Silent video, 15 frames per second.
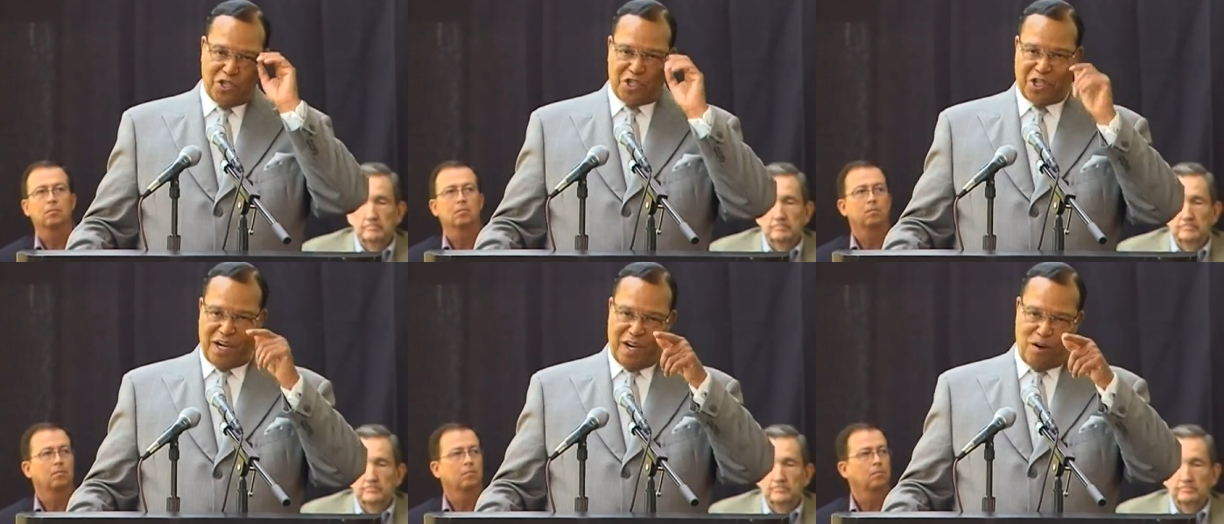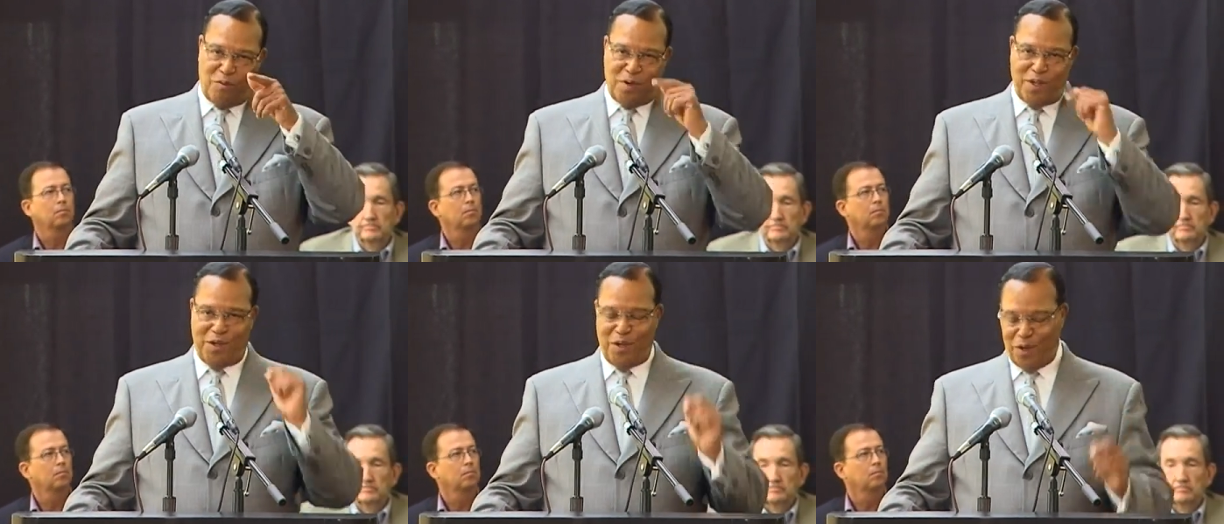Speaker 1: share
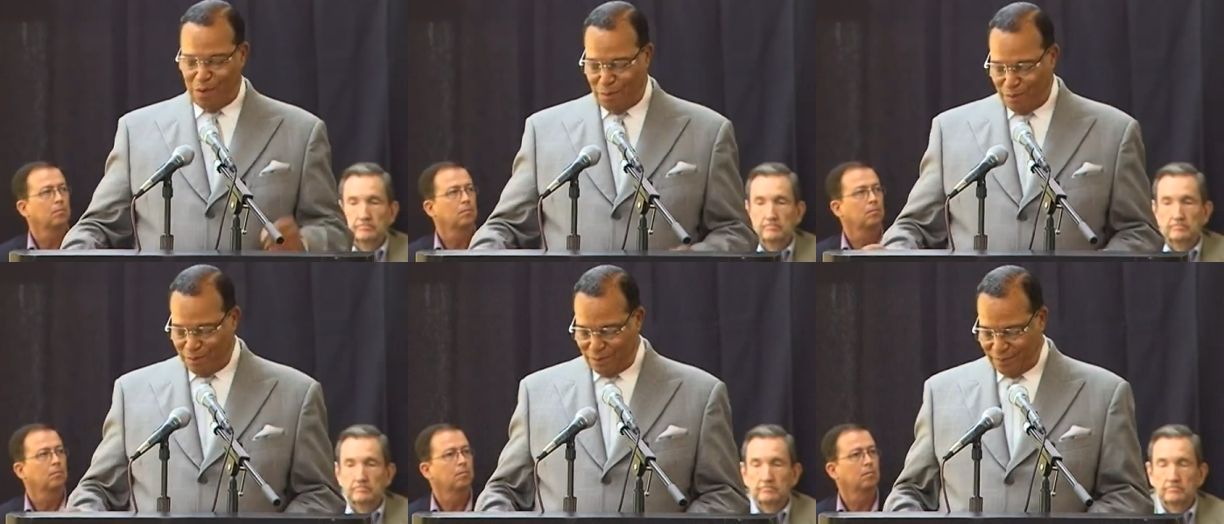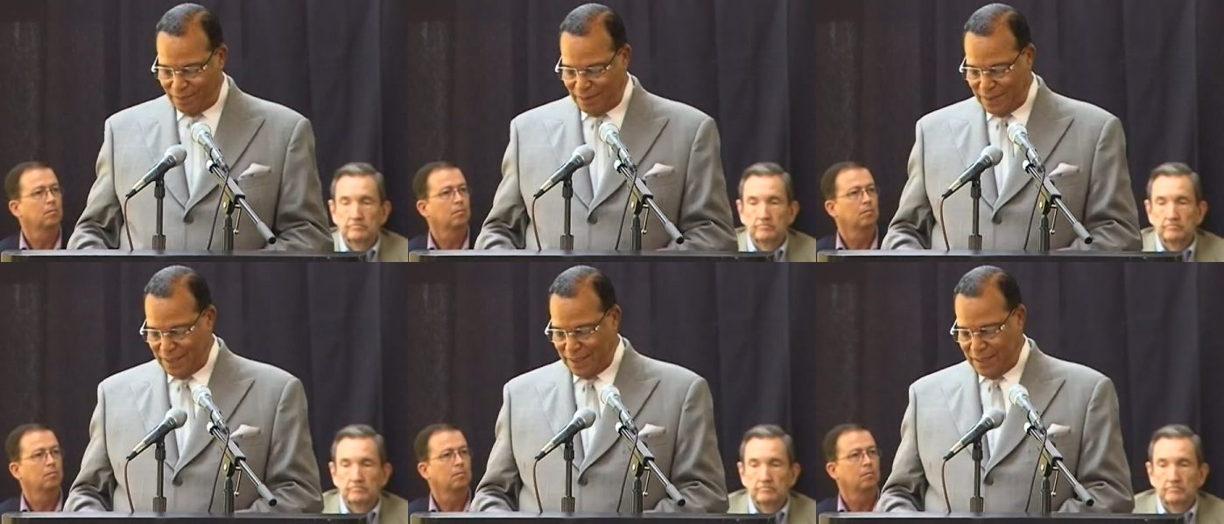with you.
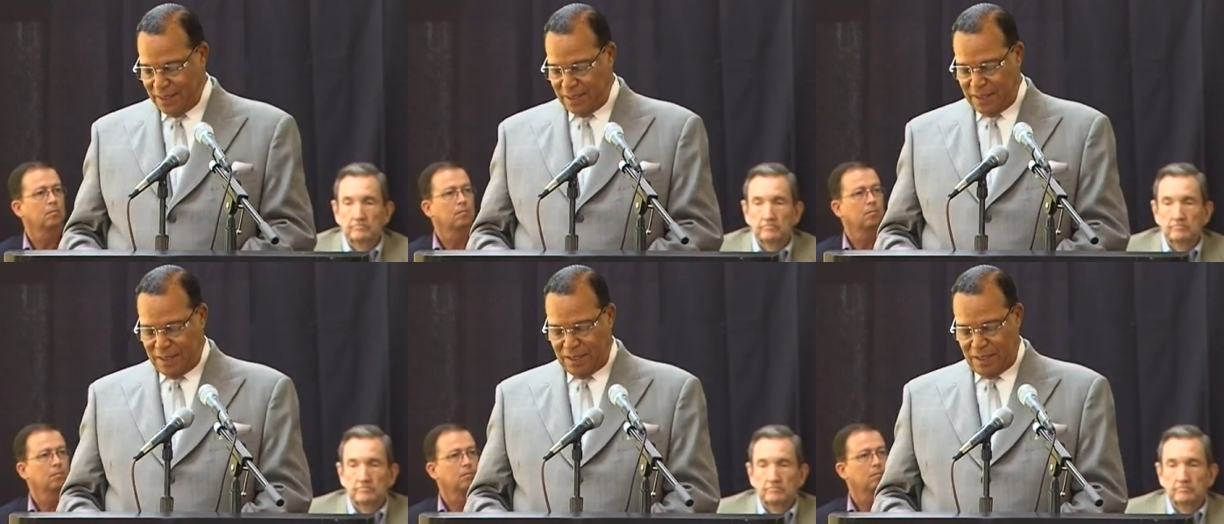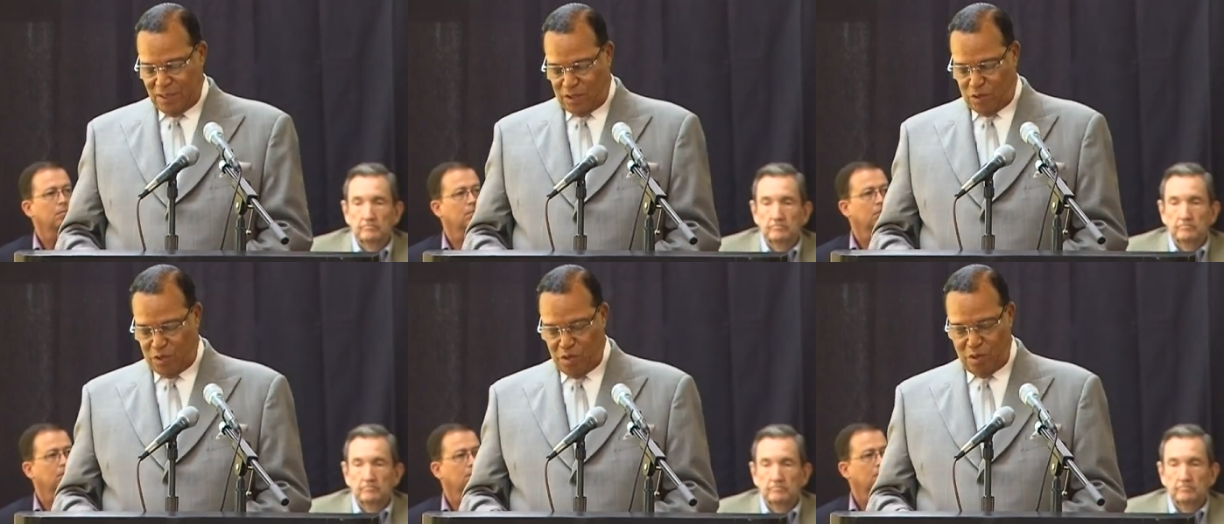
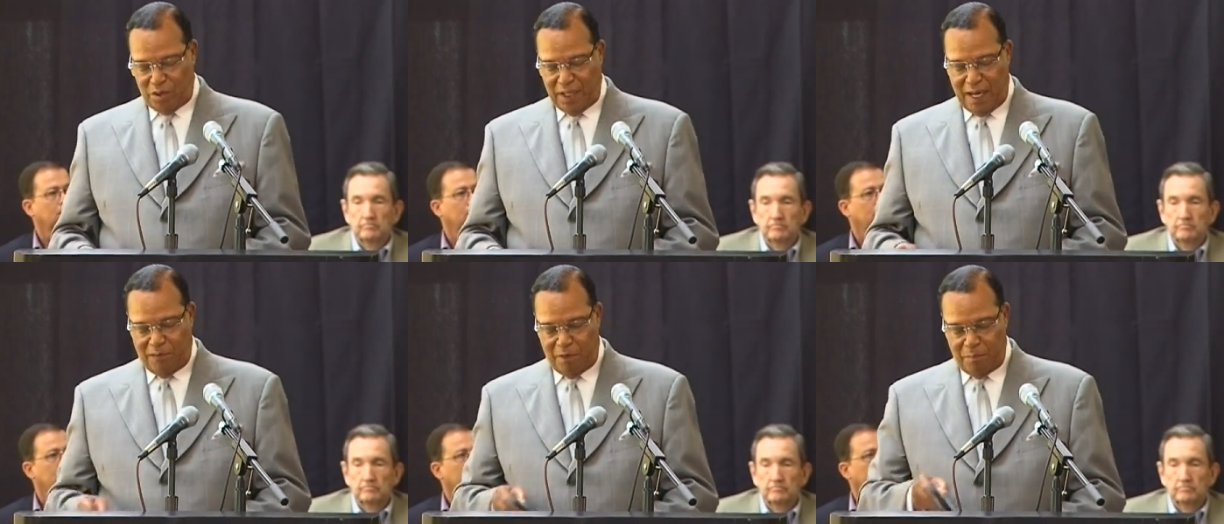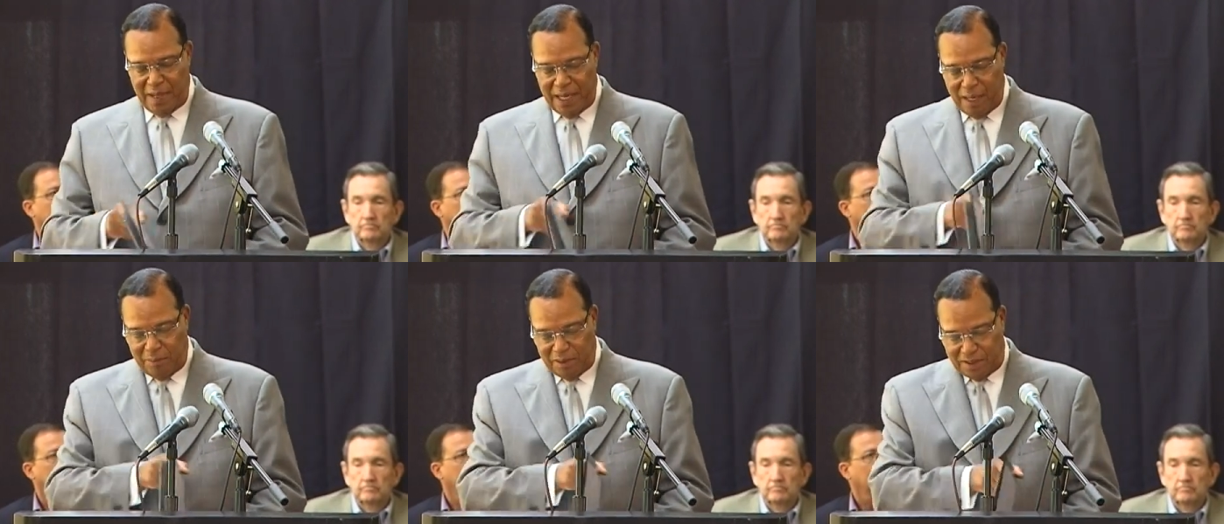So you'll never be
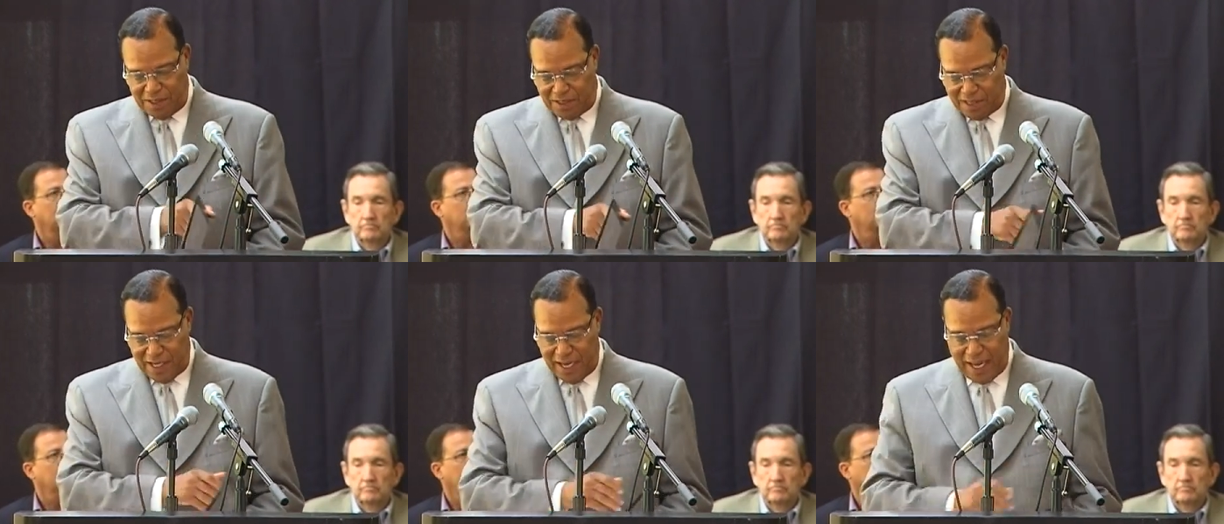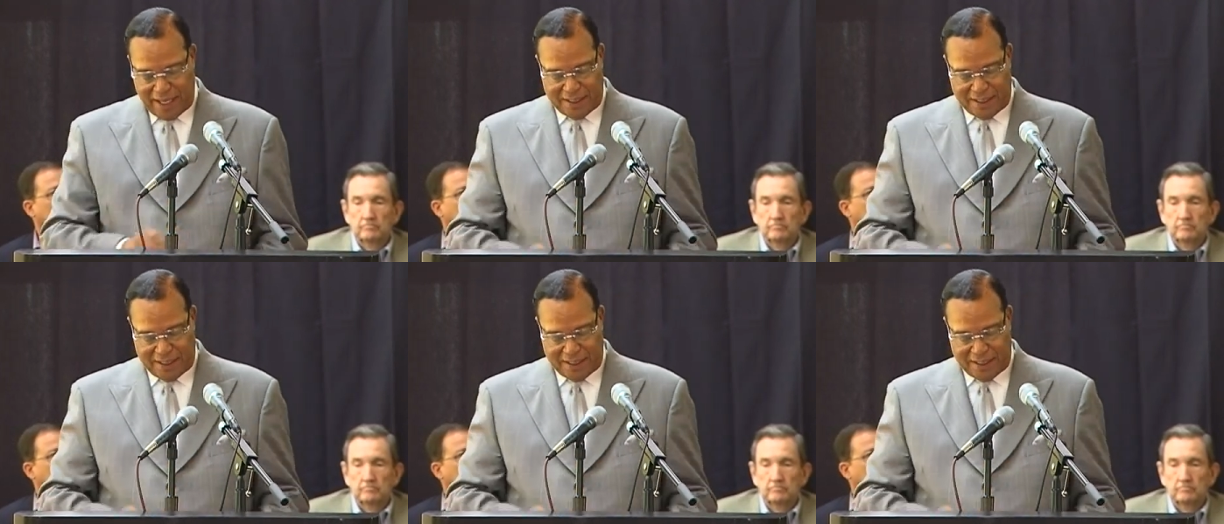able to say I